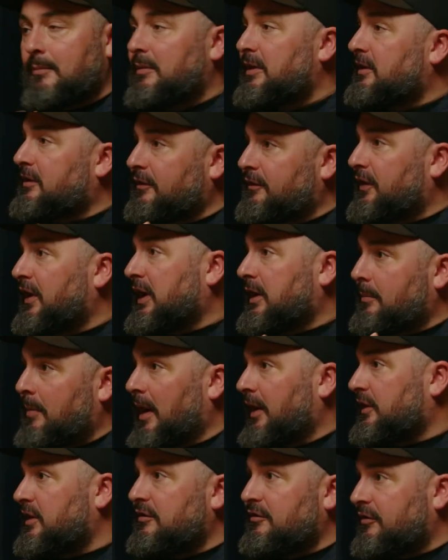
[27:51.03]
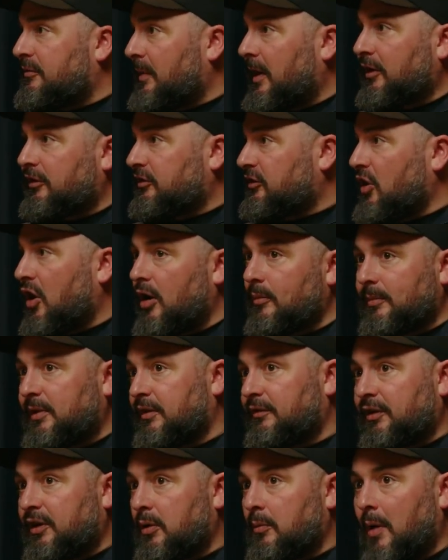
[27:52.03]
me to think about the information that I'm
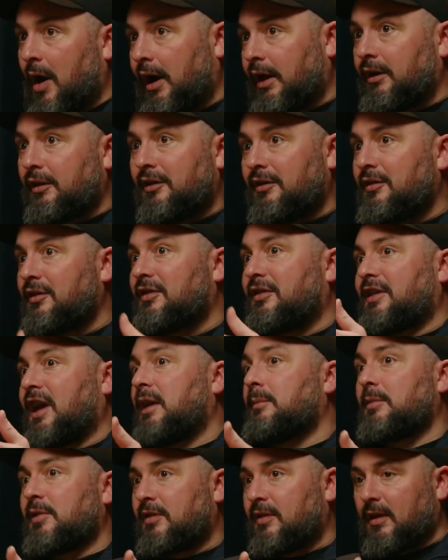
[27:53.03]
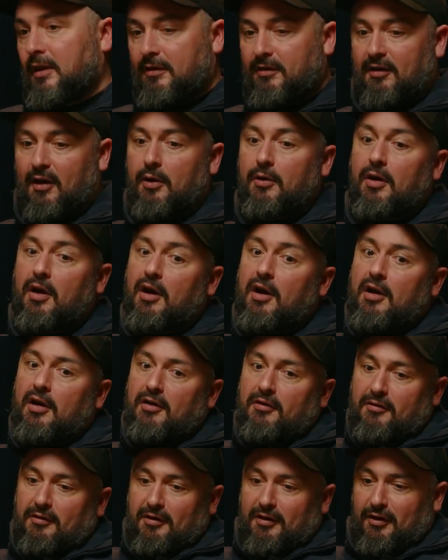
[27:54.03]
giving away. The same as this. So,
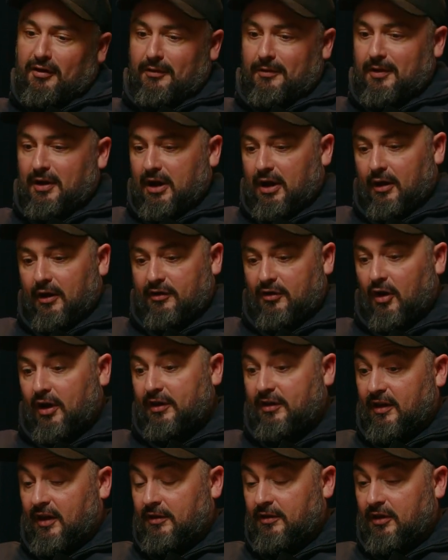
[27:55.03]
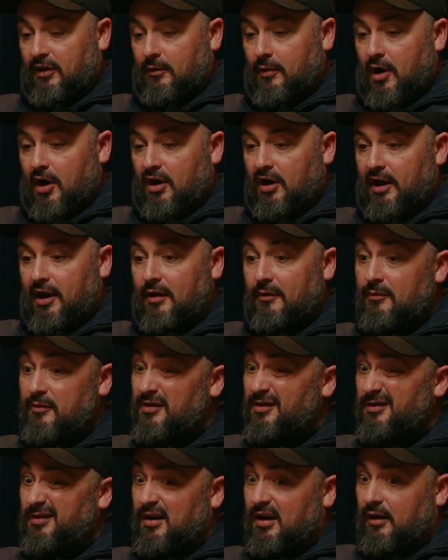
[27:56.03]
as I said to you earlier,
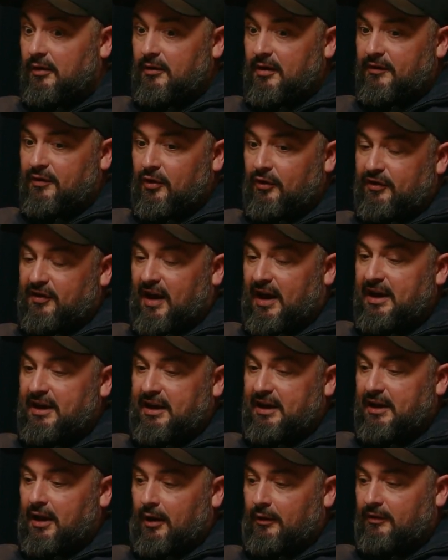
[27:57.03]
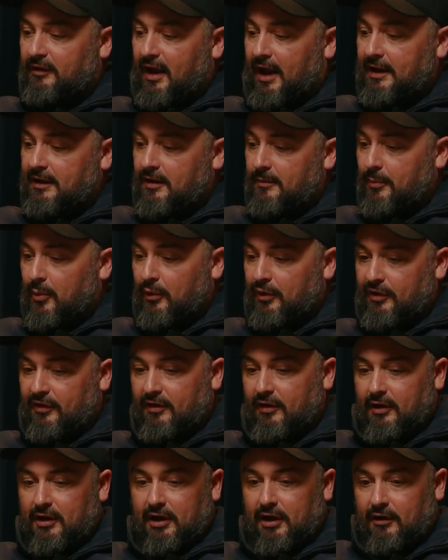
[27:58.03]
if you're taking those data points
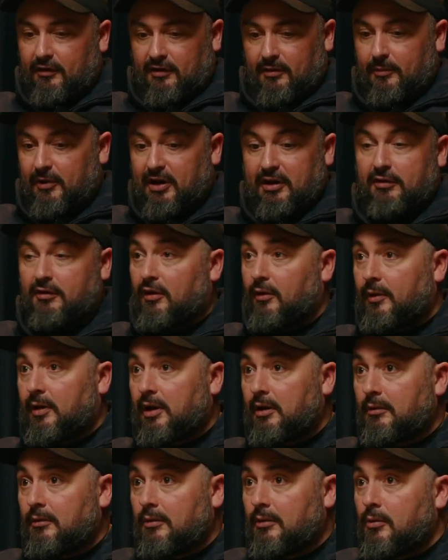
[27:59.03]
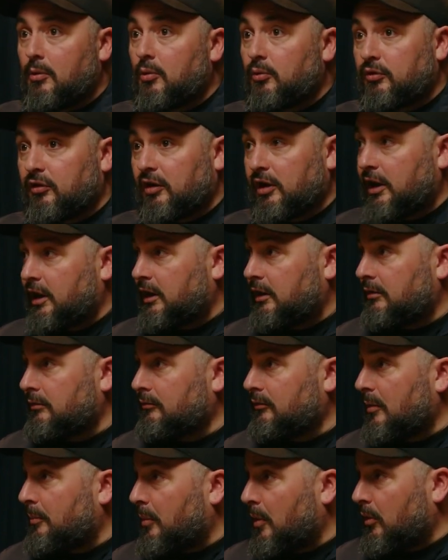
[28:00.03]
that, someone is doing quarterly
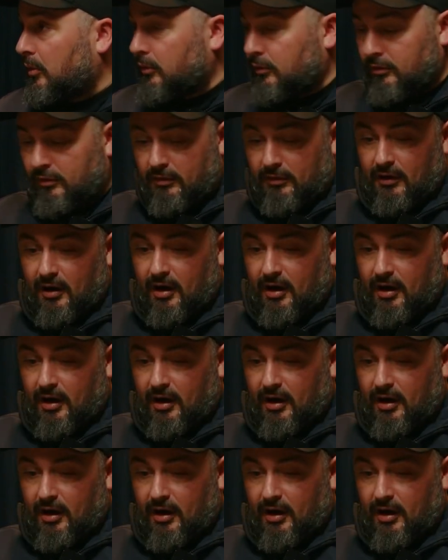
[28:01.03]
reports,